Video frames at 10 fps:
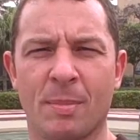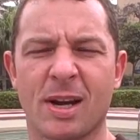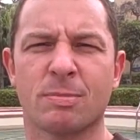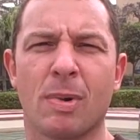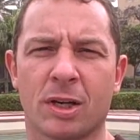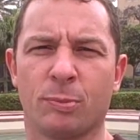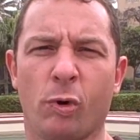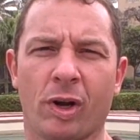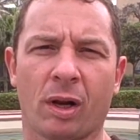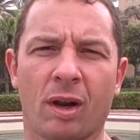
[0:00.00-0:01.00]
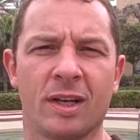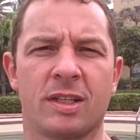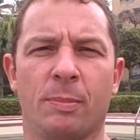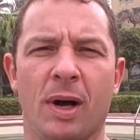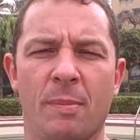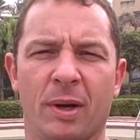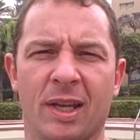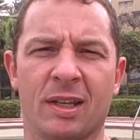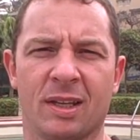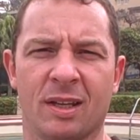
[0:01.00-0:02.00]
Made us much more inclined to buy. By
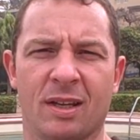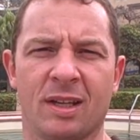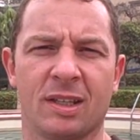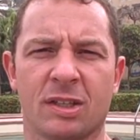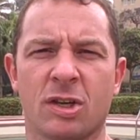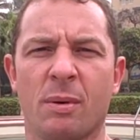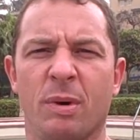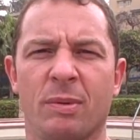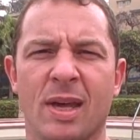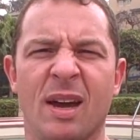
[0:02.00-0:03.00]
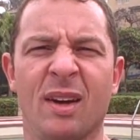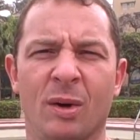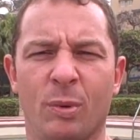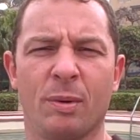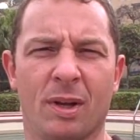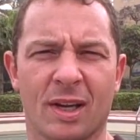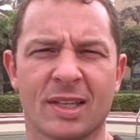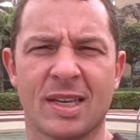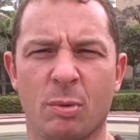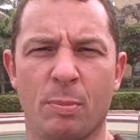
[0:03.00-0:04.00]
the end of the time we were there, like
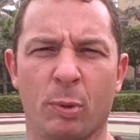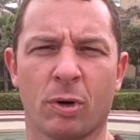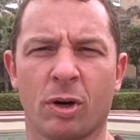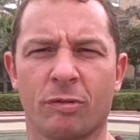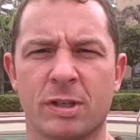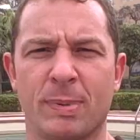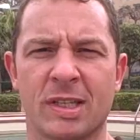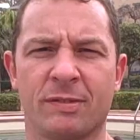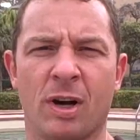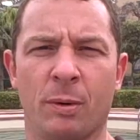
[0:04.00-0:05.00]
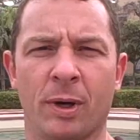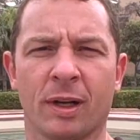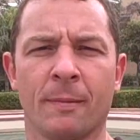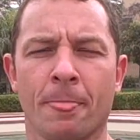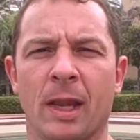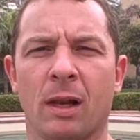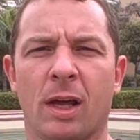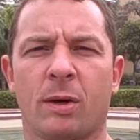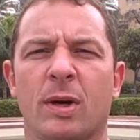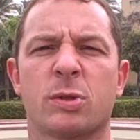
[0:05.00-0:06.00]
I say, we bought Connery's piece of artwork.
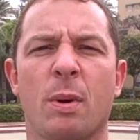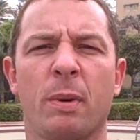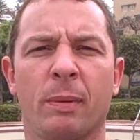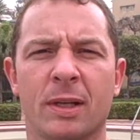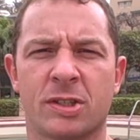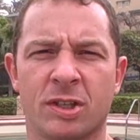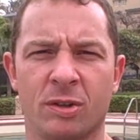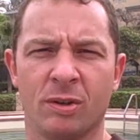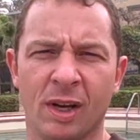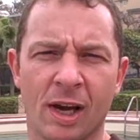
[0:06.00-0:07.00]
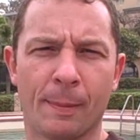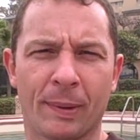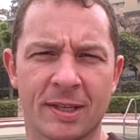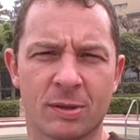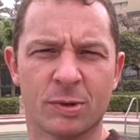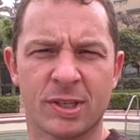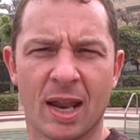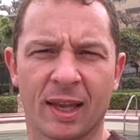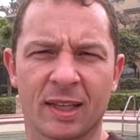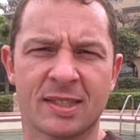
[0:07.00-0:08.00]
Likewise, when we went to a place that was
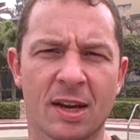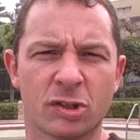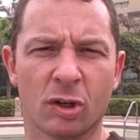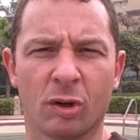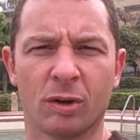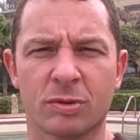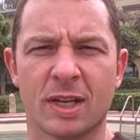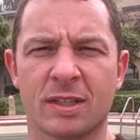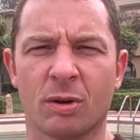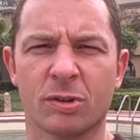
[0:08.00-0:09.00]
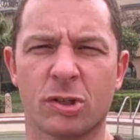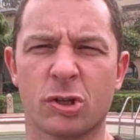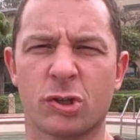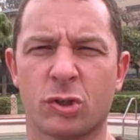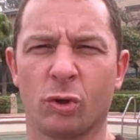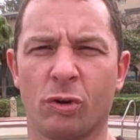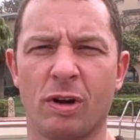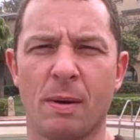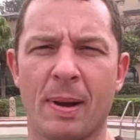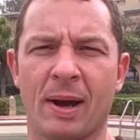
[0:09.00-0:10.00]
selling essential oils, they told us the
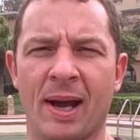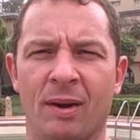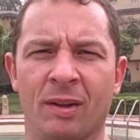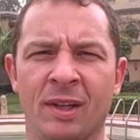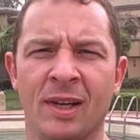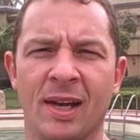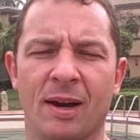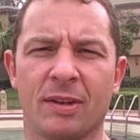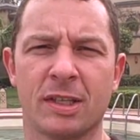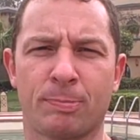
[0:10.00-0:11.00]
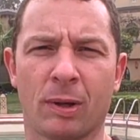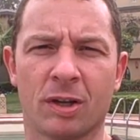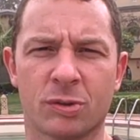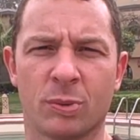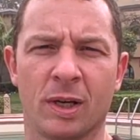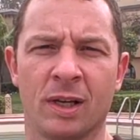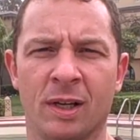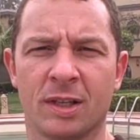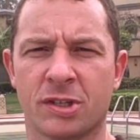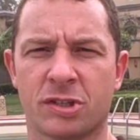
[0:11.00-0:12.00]
story about how these plants were
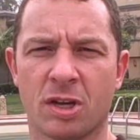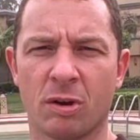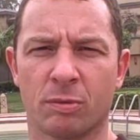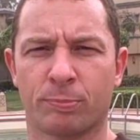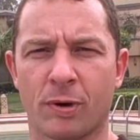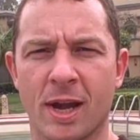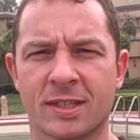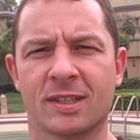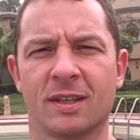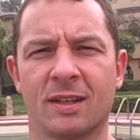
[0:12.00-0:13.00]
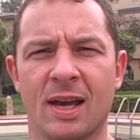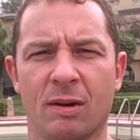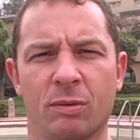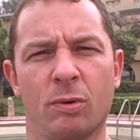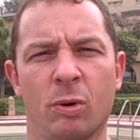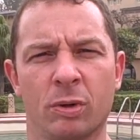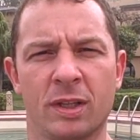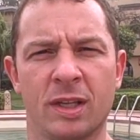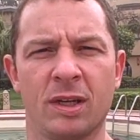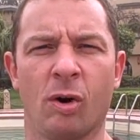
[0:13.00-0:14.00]
stone pressed, and how all
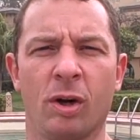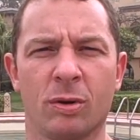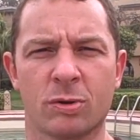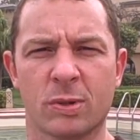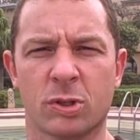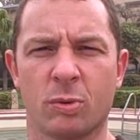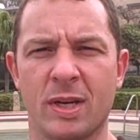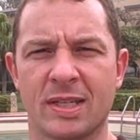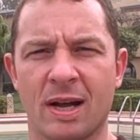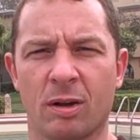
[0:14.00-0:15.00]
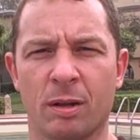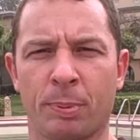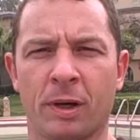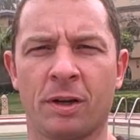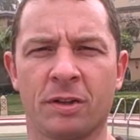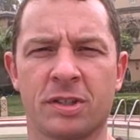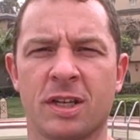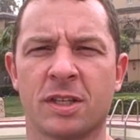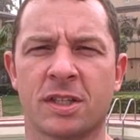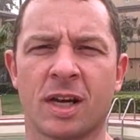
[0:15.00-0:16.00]
of the oils were squeezed out plants
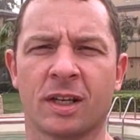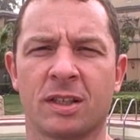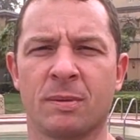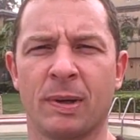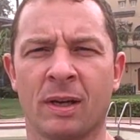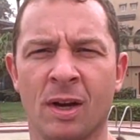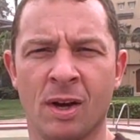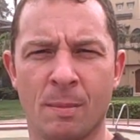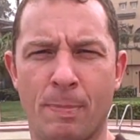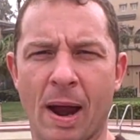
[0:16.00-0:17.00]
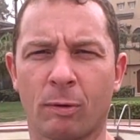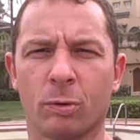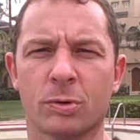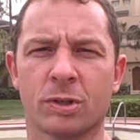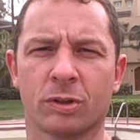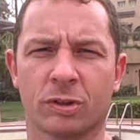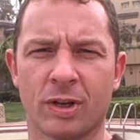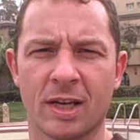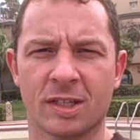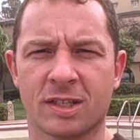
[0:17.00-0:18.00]
and then stuck into big barrels and
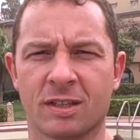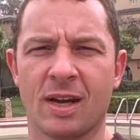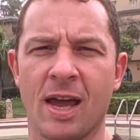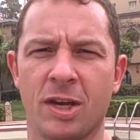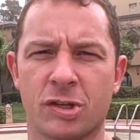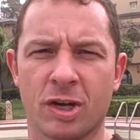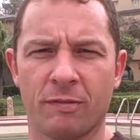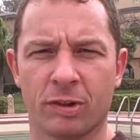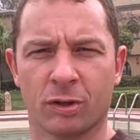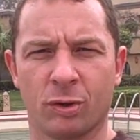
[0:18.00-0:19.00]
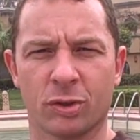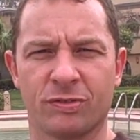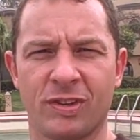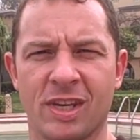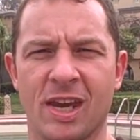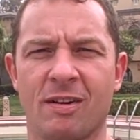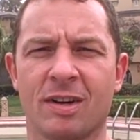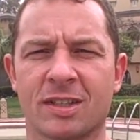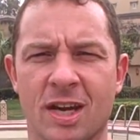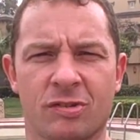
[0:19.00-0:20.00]
crates and aged over the course of a year,
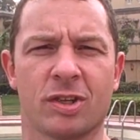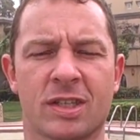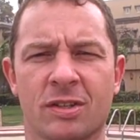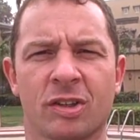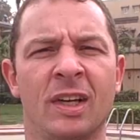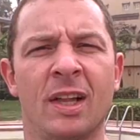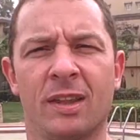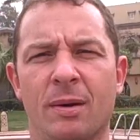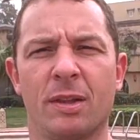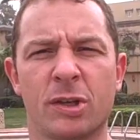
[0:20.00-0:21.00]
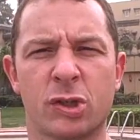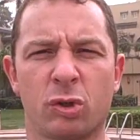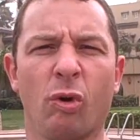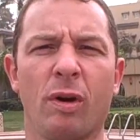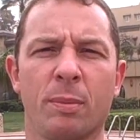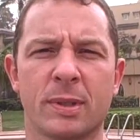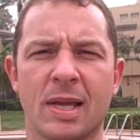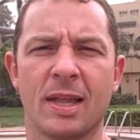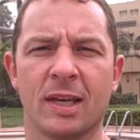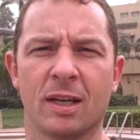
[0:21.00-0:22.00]
etc., etc. The story was
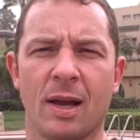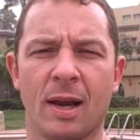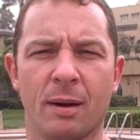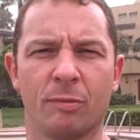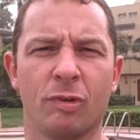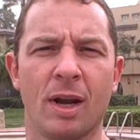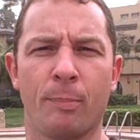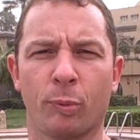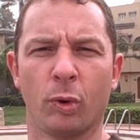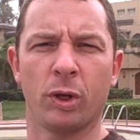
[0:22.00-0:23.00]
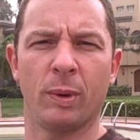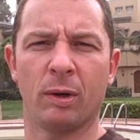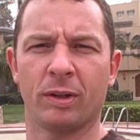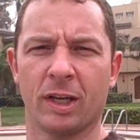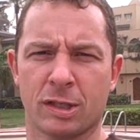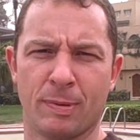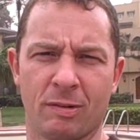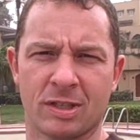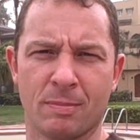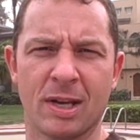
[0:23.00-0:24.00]
there, and it really brought you in on the
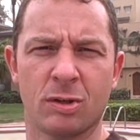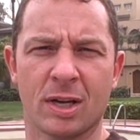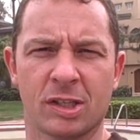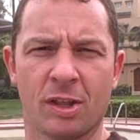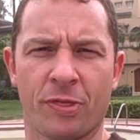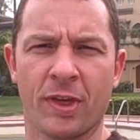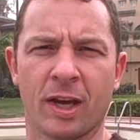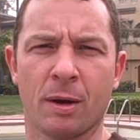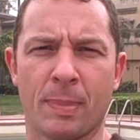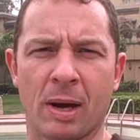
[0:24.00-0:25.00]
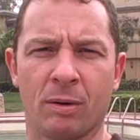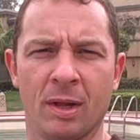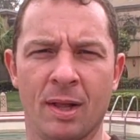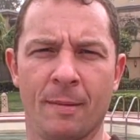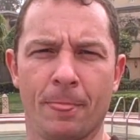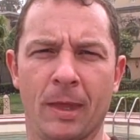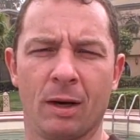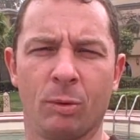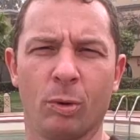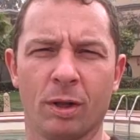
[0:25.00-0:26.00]
experience. It made you actually think about
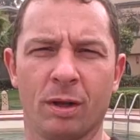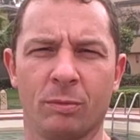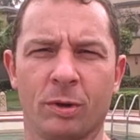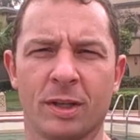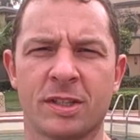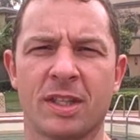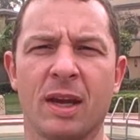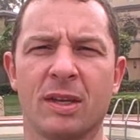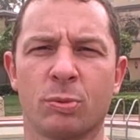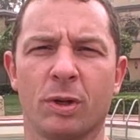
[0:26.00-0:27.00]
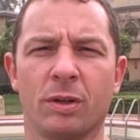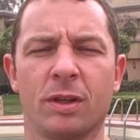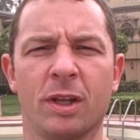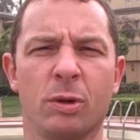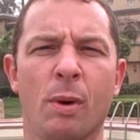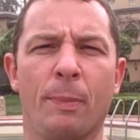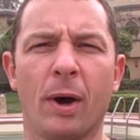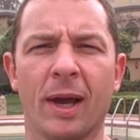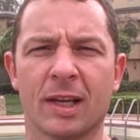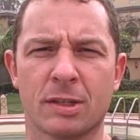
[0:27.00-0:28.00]
what this thing is that you were
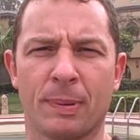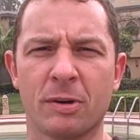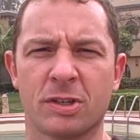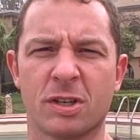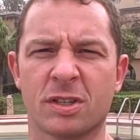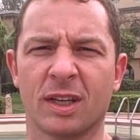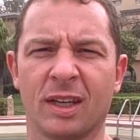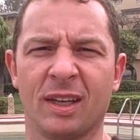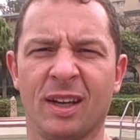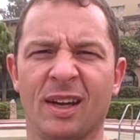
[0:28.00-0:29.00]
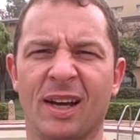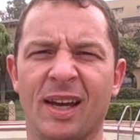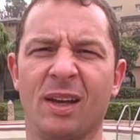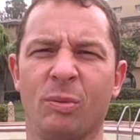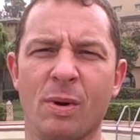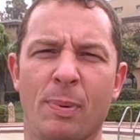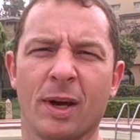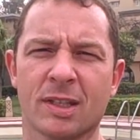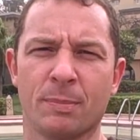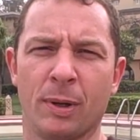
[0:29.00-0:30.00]
buying, as opposed to just thinking, hey, we're
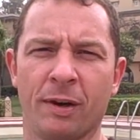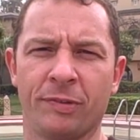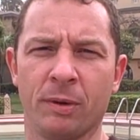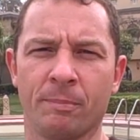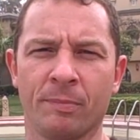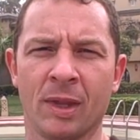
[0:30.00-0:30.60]
buying some perfume.